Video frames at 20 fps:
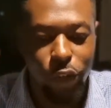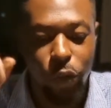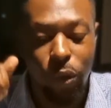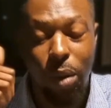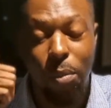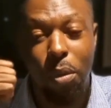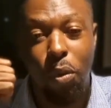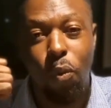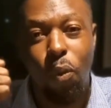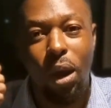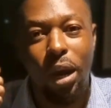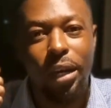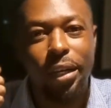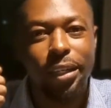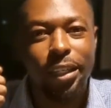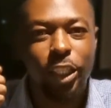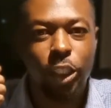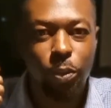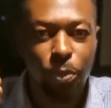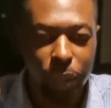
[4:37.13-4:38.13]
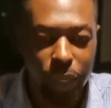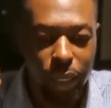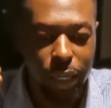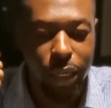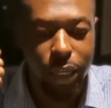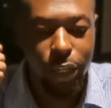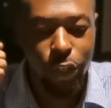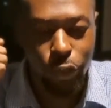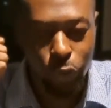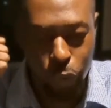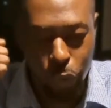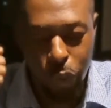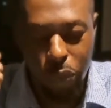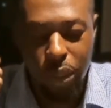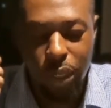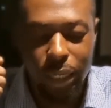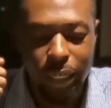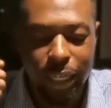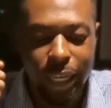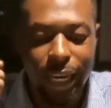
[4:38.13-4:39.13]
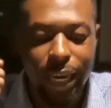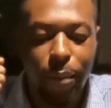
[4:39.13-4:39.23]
So number one, speak soothingly.